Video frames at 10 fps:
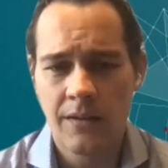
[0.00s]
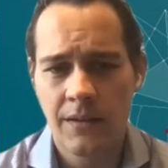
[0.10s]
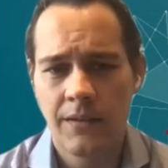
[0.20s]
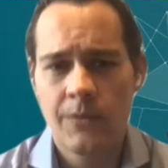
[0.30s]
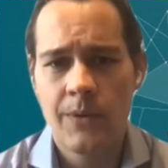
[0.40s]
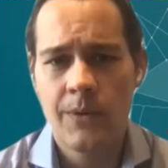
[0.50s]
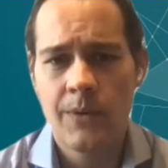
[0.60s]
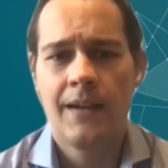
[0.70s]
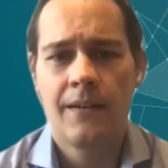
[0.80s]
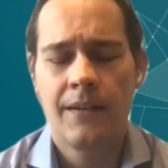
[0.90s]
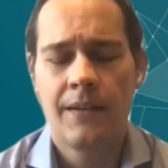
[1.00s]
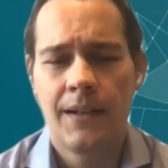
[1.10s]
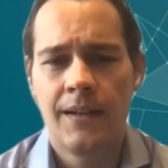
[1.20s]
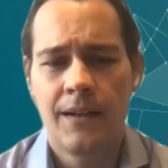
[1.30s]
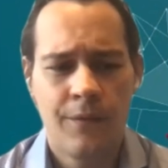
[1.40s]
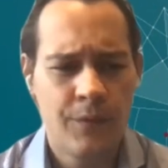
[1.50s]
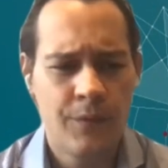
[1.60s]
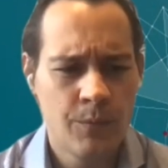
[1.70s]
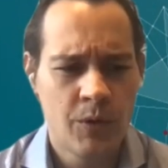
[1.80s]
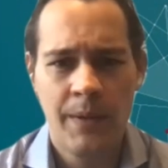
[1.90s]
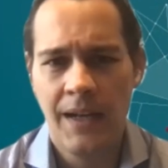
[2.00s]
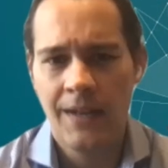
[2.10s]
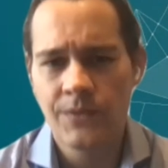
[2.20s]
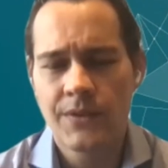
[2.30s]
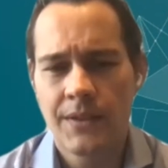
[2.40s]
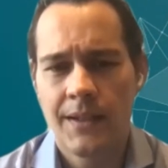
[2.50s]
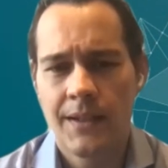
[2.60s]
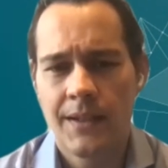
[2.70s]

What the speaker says: long gray hair, a few more pounds,